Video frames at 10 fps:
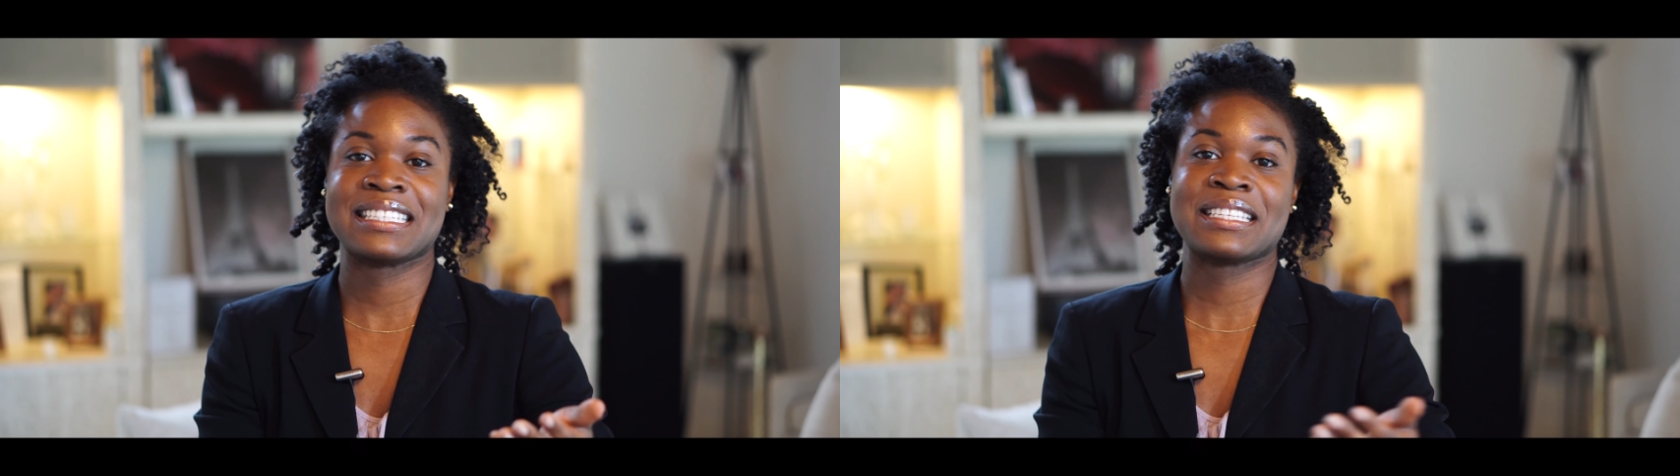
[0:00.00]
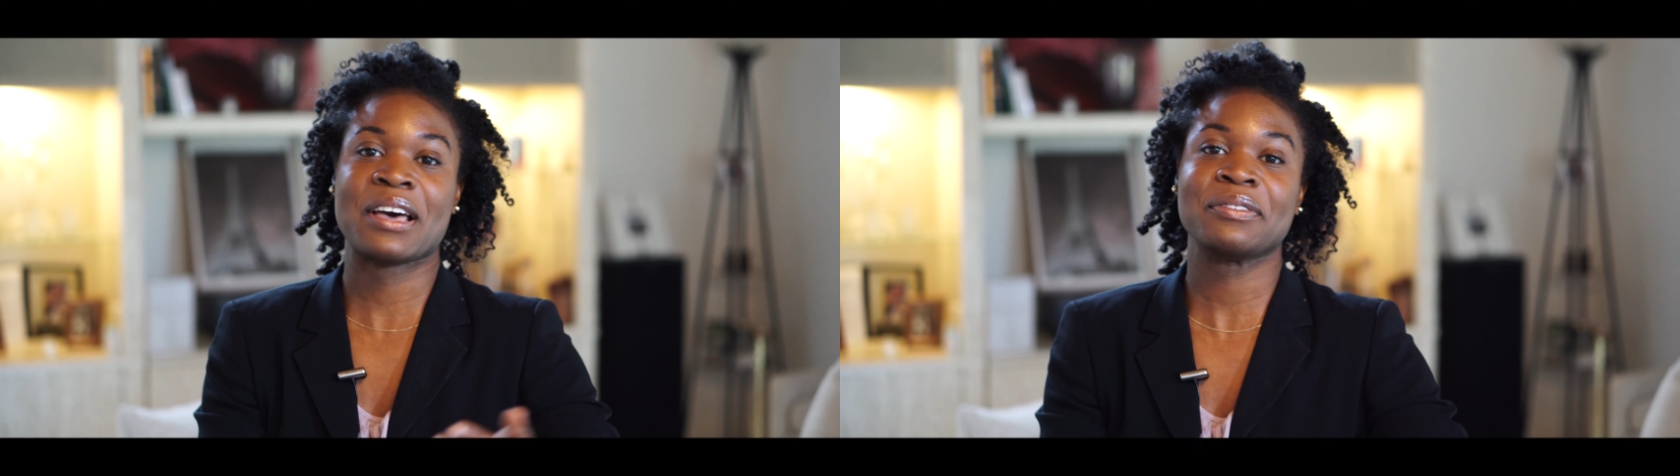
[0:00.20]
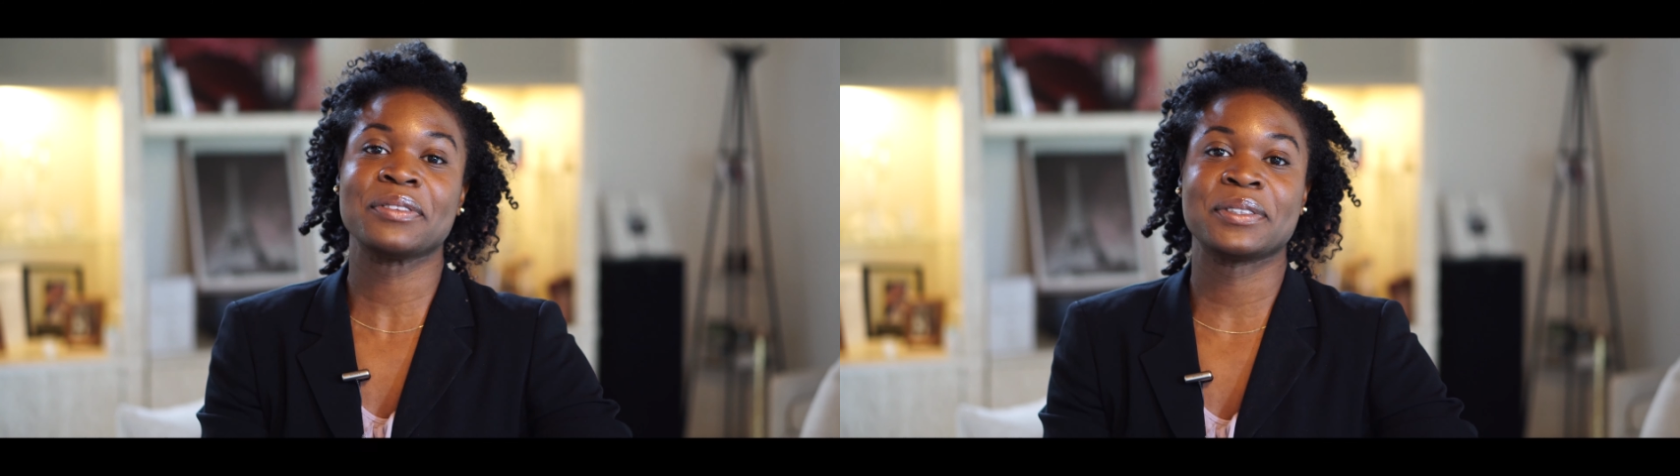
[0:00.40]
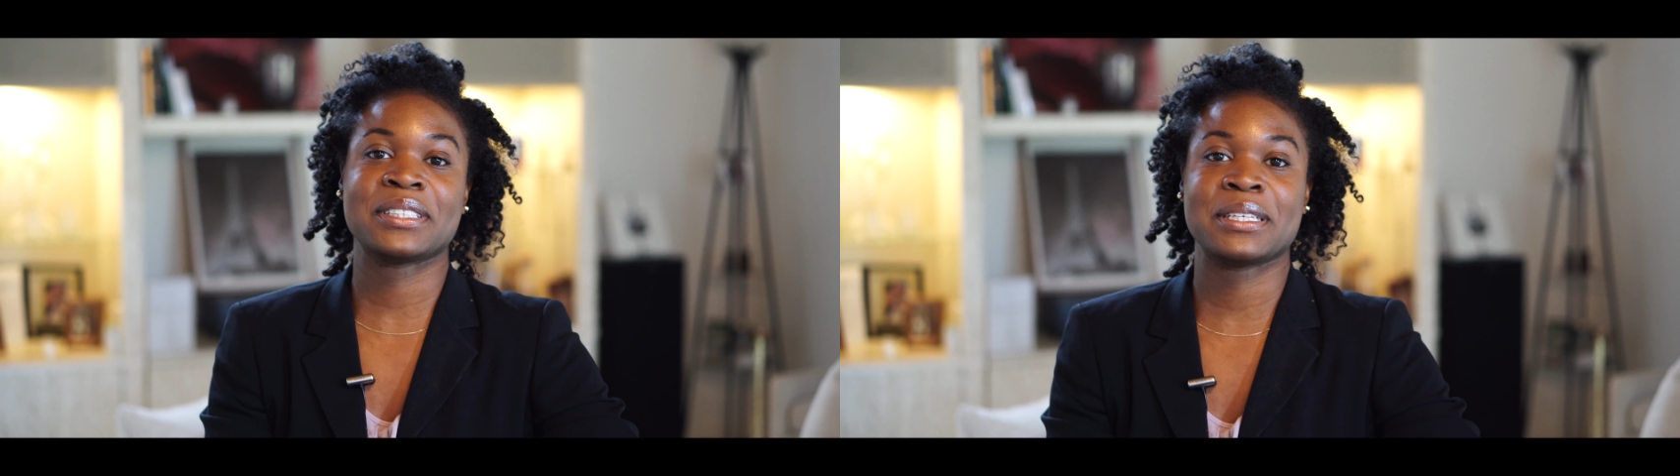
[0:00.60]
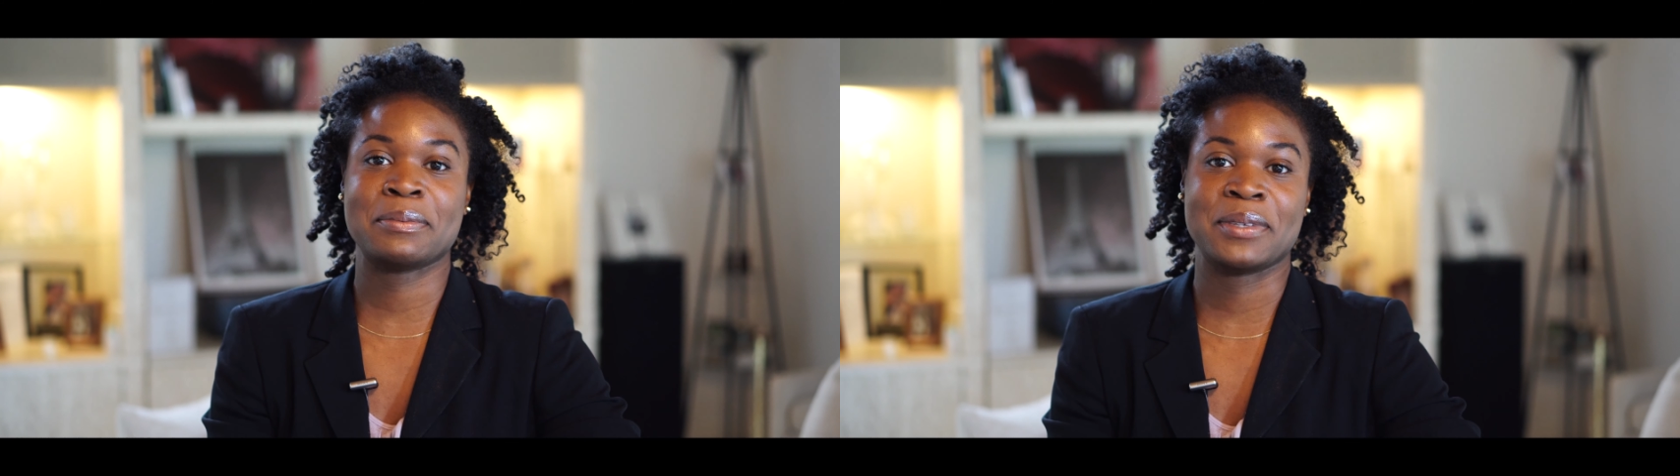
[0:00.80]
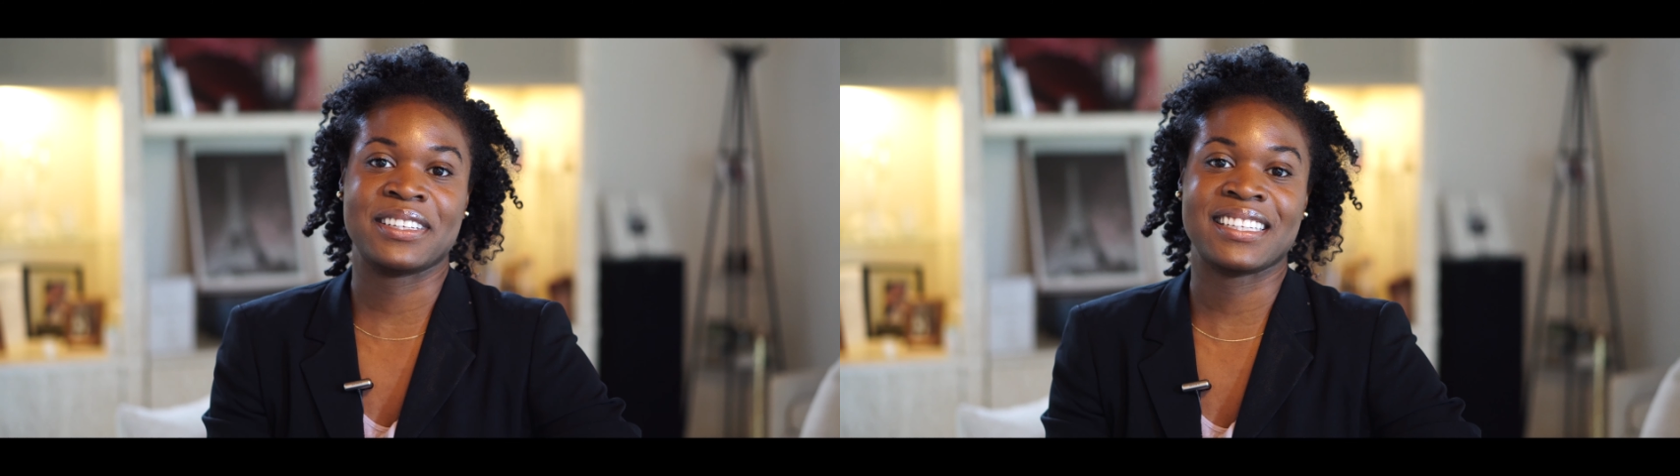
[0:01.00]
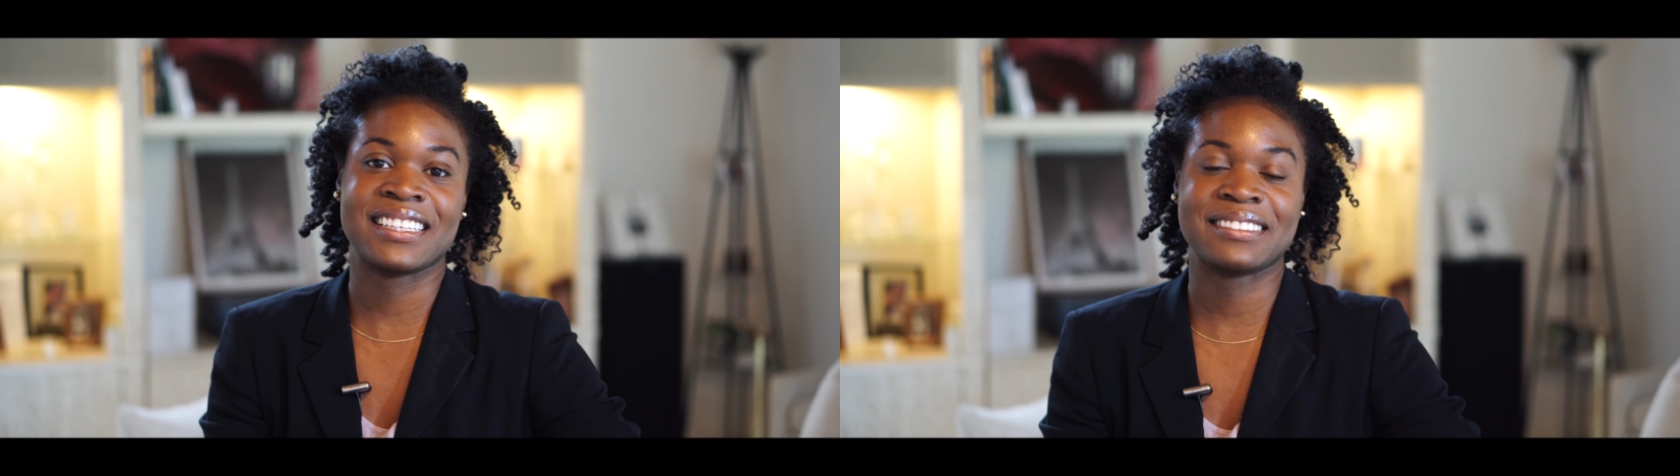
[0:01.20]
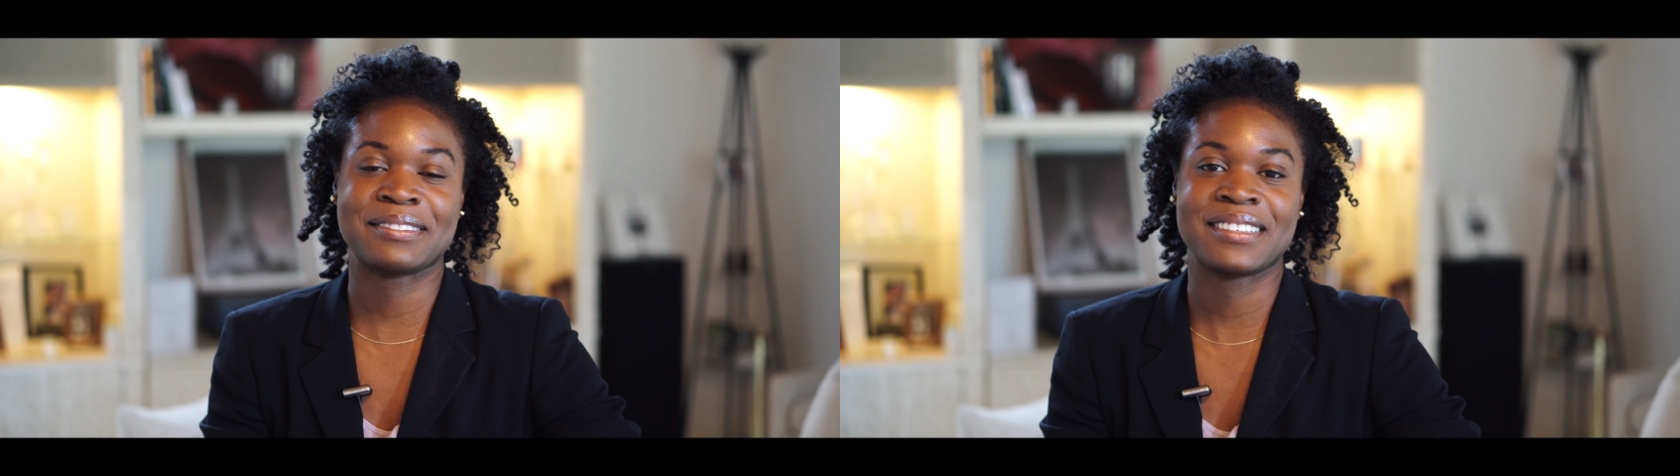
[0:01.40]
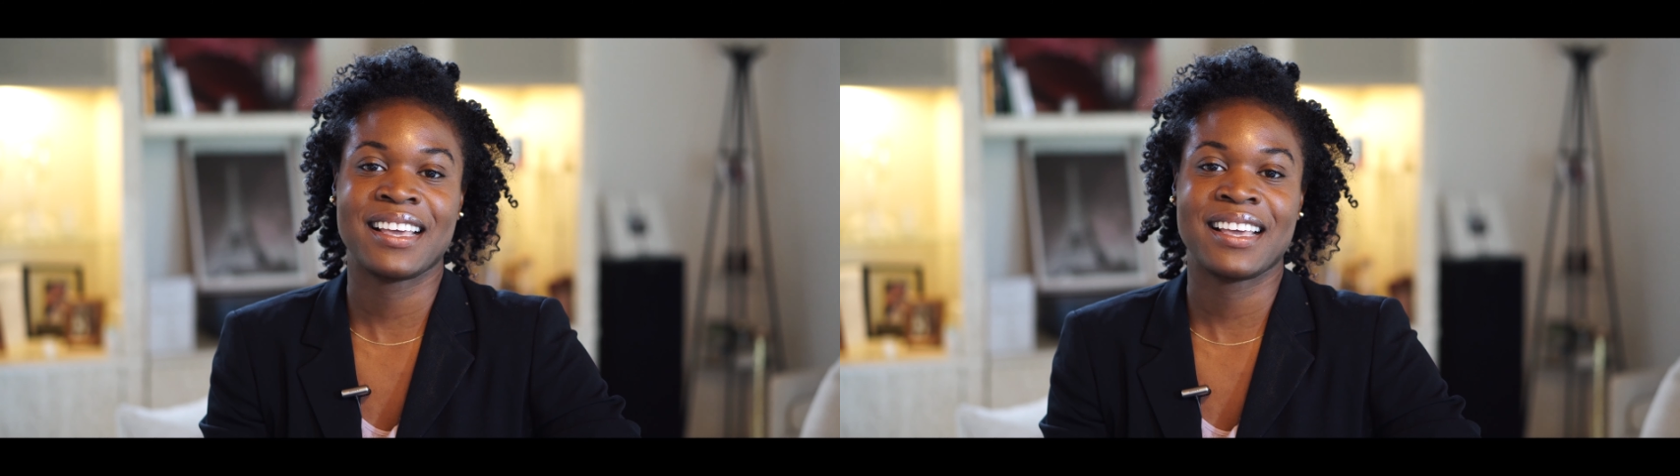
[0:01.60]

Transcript: the South Florida community,